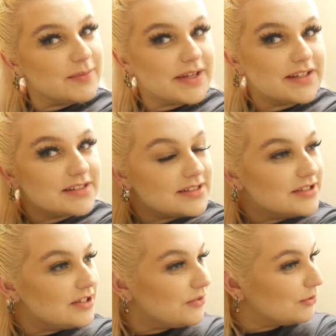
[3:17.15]
because
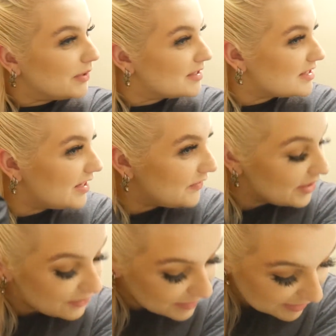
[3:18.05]
no one wants to have
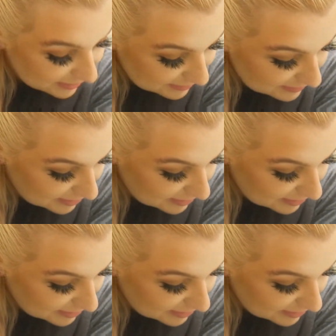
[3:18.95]
yellow hair.